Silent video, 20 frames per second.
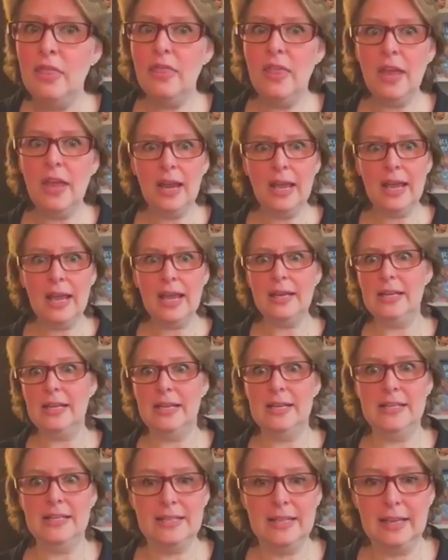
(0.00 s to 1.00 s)
I added
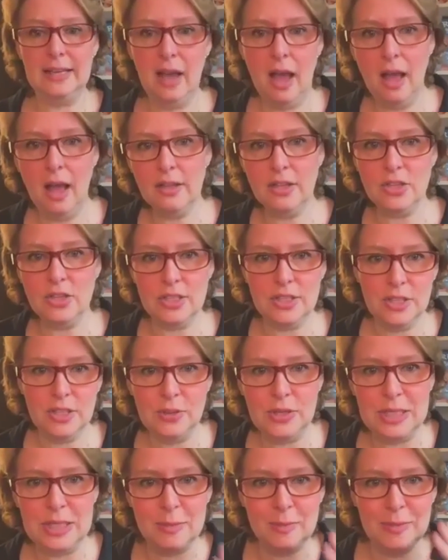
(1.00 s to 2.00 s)
his psychologist, who
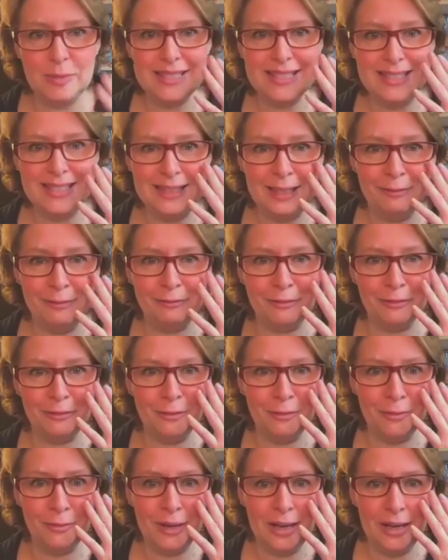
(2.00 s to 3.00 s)
he's been seeing for a
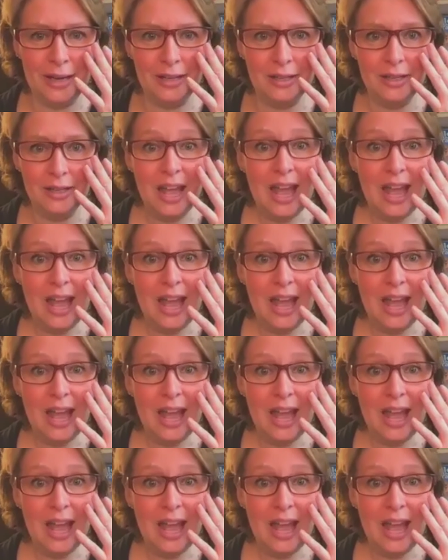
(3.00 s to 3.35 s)
while.